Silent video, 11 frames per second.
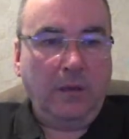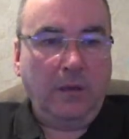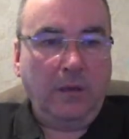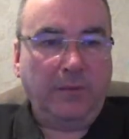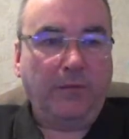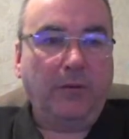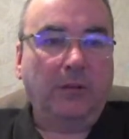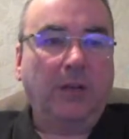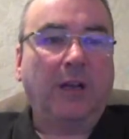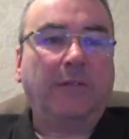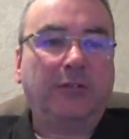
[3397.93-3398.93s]
Before
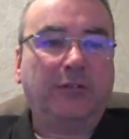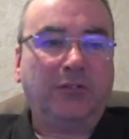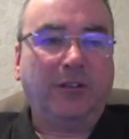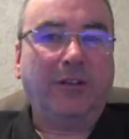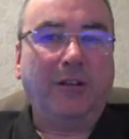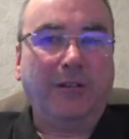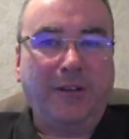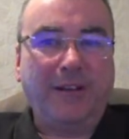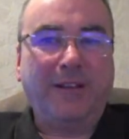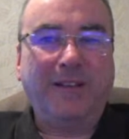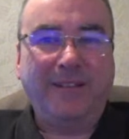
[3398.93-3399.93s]
Larford took it over.
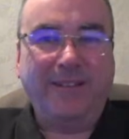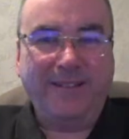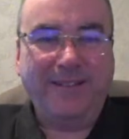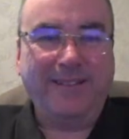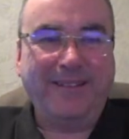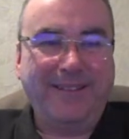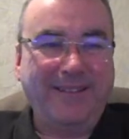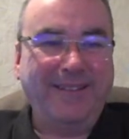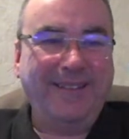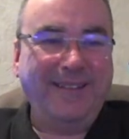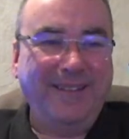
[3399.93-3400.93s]
Yeah.
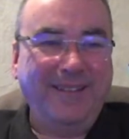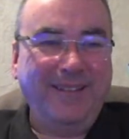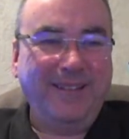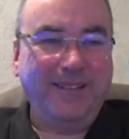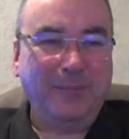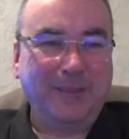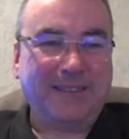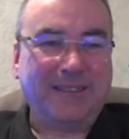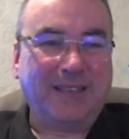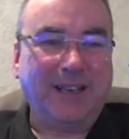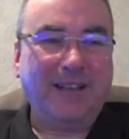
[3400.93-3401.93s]
Mr.
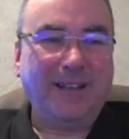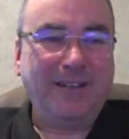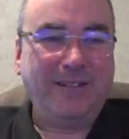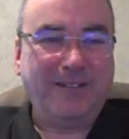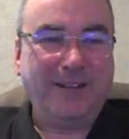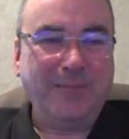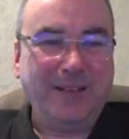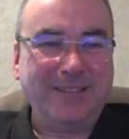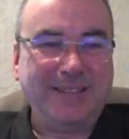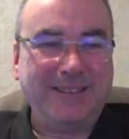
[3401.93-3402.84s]
Tyler, alright mate?